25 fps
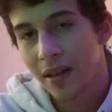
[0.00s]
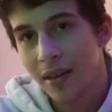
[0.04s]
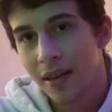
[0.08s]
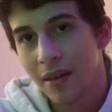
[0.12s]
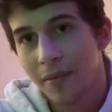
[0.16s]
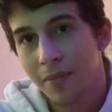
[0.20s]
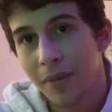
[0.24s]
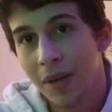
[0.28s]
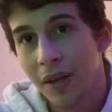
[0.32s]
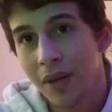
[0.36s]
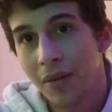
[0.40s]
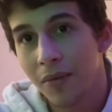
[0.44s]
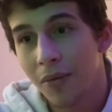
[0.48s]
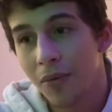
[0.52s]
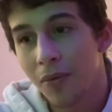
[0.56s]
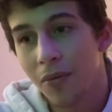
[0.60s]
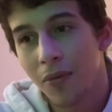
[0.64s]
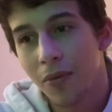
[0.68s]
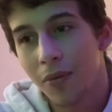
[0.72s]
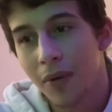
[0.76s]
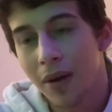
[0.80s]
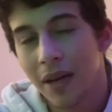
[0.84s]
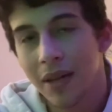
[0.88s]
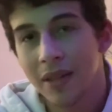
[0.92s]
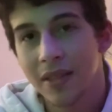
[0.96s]
I mean,
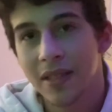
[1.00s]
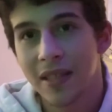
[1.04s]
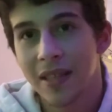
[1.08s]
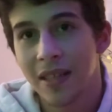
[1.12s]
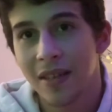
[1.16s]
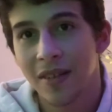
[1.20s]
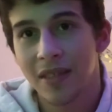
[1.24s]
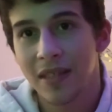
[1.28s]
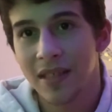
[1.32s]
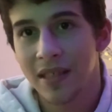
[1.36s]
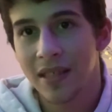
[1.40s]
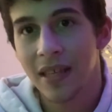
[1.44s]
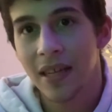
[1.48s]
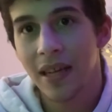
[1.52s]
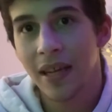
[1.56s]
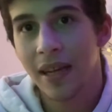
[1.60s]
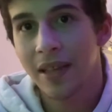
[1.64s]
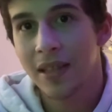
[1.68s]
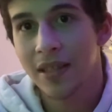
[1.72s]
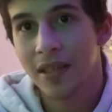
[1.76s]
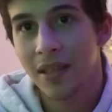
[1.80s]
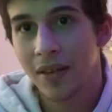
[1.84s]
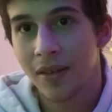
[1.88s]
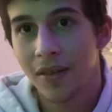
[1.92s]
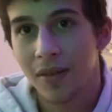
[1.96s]
what else is there to say?
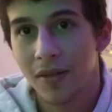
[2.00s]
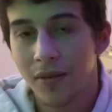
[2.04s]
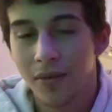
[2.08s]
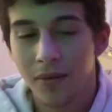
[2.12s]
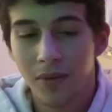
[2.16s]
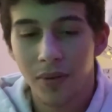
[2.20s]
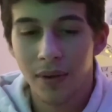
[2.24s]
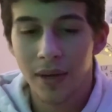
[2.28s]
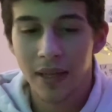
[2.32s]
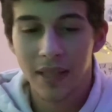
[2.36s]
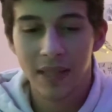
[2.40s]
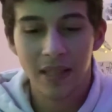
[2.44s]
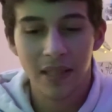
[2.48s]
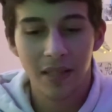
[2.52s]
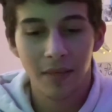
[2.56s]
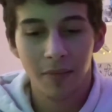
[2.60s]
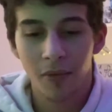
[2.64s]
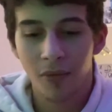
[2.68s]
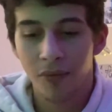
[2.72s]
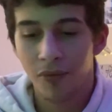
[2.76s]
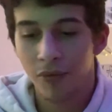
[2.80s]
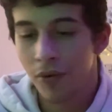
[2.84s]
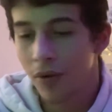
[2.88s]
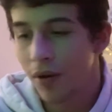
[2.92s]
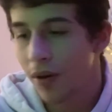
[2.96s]
It's a criticism
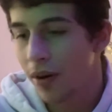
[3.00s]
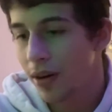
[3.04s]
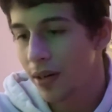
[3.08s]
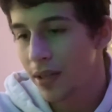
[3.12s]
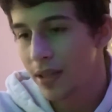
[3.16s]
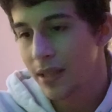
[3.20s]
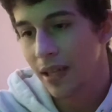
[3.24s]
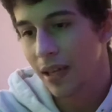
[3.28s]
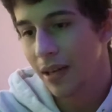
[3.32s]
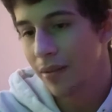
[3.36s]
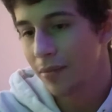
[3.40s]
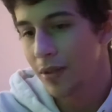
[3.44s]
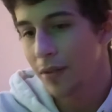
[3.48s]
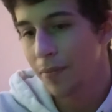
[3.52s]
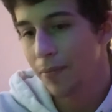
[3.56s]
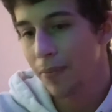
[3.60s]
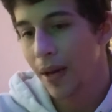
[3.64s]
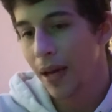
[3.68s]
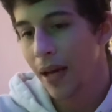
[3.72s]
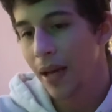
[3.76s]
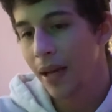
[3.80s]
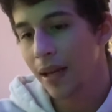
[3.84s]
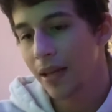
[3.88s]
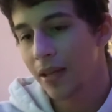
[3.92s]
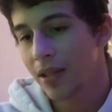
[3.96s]
of wartime
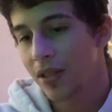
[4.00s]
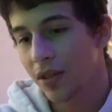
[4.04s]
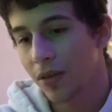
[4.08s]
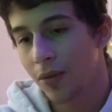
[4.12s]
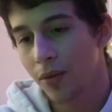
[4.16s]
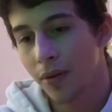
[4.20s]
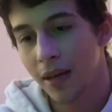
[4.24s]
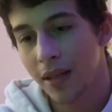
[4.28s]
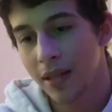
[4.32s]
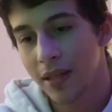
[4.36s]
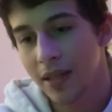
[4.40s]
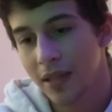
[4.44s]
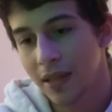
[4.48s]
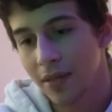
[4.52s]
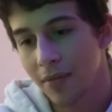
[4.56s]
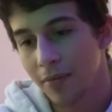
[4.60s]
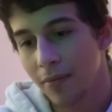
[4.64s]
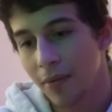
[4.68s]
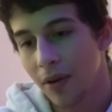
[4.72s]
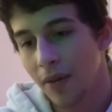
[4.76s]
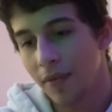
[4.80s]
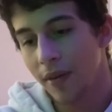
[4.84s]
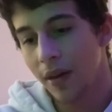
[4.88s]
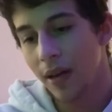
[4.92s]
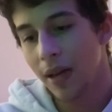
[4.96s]
Japan. It's a criticism
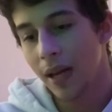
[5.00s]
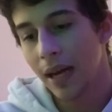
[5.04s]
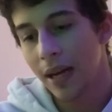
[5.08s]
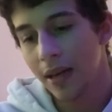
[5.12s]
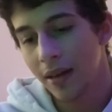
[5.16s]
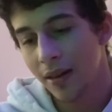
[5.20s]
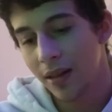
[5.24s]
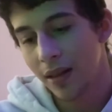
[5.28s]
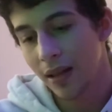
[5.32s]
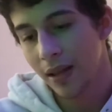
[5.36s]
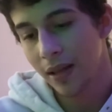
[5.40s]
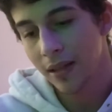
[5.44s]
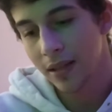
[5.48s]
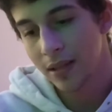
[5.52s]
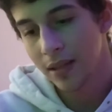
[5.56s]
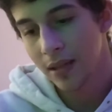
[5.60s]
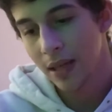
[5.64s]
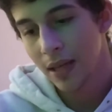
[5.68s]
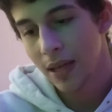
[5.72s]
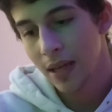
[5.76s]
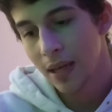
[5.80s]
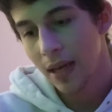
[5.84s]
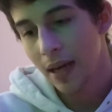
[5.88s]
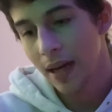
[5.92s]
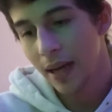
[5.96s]
of a lot of things.
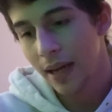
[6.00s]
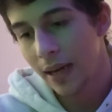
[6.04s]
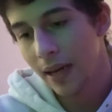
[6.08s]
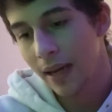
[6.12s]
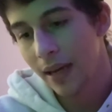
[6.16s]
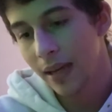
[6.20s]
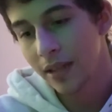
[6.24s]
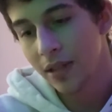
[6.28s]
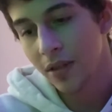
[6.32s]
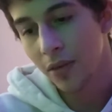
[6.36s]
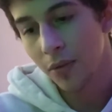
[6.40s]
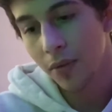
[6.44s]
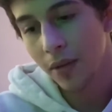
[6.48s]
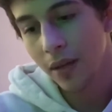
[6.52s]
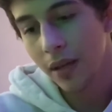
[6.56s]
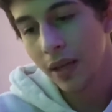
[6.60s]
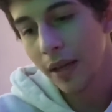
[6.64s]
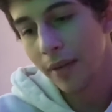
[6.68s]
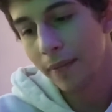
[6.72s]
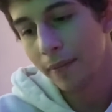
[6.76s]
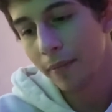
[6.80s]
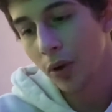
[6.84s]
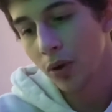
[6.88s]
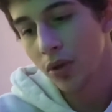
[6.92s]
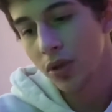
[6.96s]
And it is a really
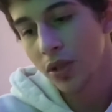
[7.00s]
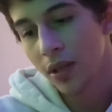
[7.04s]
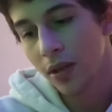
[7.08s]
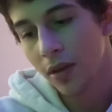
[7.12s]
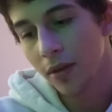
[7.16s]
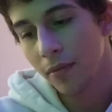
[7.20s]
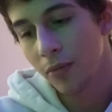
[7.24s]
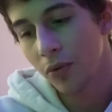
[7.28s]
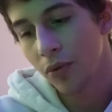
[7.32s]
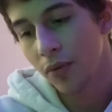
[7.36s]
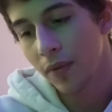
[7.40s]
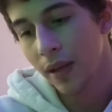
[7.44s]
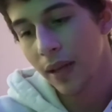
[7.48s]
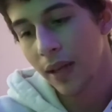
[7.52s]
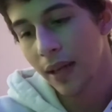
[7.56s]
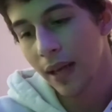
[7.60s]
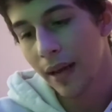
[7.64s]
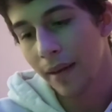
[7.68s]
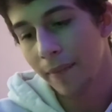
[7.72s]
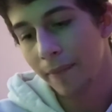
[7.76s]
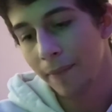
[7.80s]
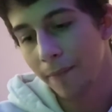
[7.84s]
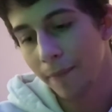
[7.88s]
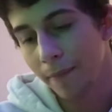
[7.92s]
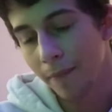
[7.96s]
emotional movie
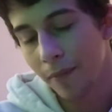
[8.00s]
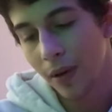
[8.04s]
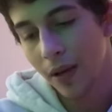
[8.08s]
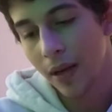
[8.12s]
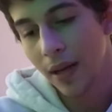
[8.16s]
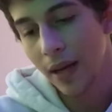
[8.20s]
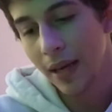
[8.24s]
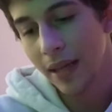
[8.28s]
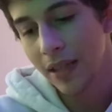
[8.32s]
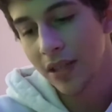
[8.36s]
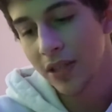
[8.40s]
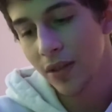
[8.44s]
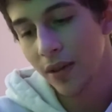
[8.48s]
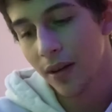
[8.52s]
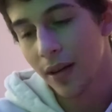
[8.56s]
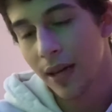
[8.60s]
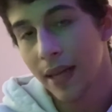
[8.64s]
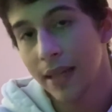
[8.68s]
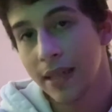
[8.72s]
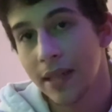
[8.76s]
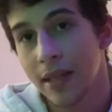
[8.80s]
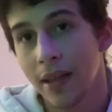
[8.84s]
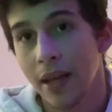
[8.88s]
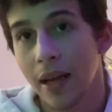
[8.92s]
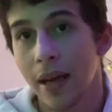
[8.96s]
that connects you a
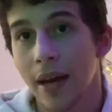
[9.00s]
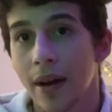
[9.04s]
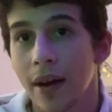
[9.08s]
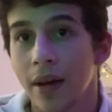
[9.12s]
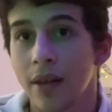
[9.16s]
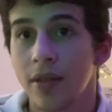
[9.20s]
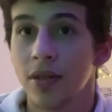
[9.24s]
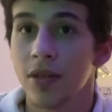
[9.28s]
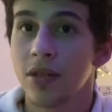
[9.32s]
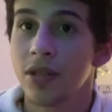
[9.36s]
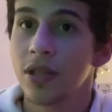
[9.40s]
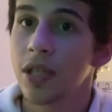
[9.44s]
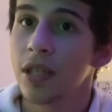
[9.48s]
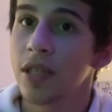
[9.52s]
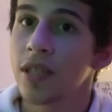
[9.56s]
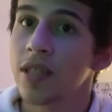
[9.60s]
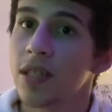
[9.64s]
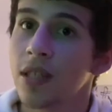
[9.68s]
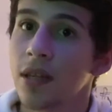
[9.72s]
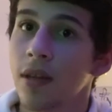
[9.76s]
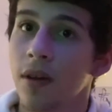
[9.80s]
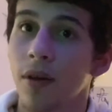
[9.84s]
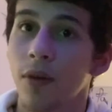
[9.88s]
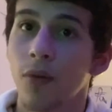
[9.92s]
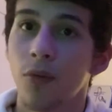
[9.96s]
lot to the characters, just
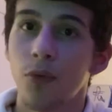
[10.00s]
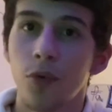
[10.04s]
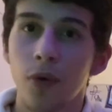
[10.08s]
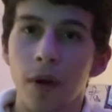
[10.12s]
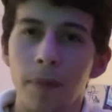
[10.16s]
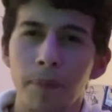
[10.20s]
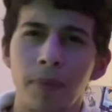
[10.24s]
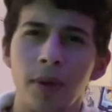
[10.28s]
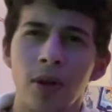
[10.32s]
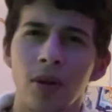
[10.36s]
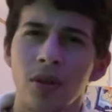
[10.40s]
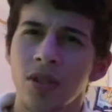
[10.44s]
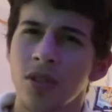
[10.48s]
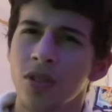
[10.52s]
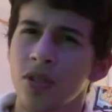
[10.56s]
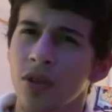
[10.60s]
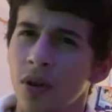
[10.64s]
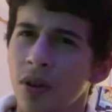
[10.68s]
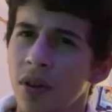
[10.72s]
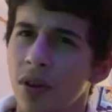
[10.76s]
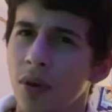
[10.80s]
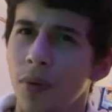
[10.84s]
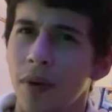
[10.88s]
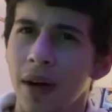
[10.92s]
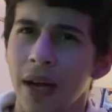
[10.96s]
to rip your
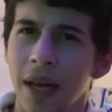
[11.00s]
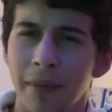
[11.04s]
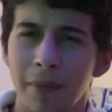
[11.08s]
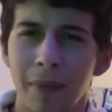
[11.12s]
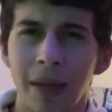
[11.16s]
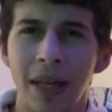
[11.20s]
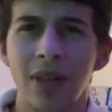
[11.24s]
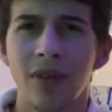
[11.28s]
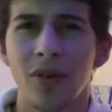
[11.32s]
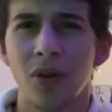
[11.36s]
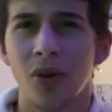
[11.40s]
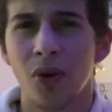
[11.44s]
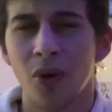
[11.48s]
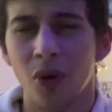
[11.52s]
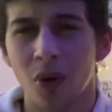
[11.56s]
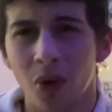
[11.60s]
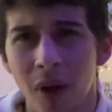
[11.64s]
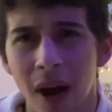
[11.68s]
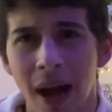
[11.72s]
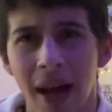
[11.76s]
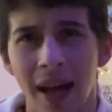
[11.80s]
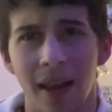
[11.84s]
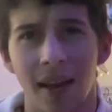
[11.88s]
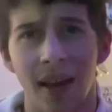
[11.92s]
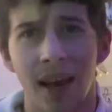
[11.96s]
soul away and make you
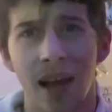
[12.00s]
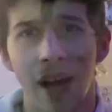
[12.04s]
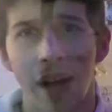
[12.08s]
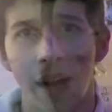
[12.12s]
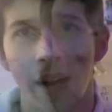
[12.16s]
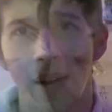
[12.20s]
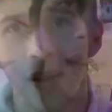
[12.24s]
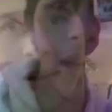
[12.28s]
cry a lot.